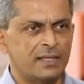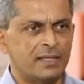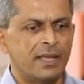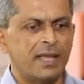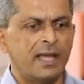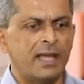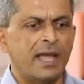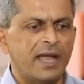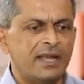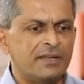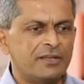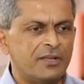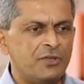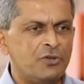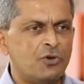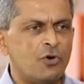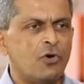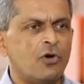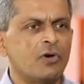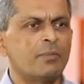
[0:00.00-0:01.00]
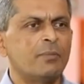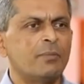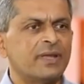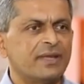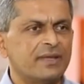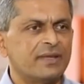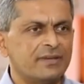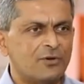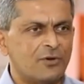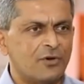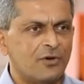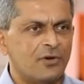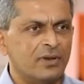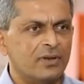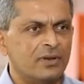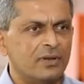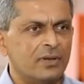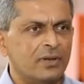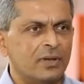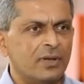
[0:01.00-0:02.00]
hmm. at your beck and call
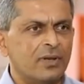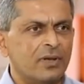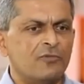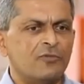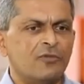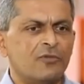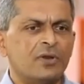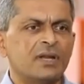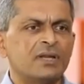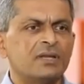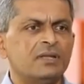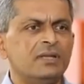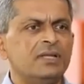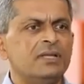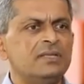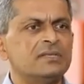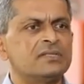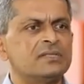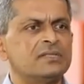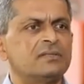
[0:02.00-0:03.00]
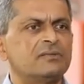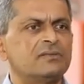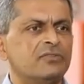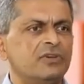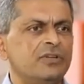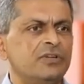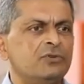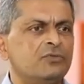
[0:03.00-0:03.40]
hmm. for at least three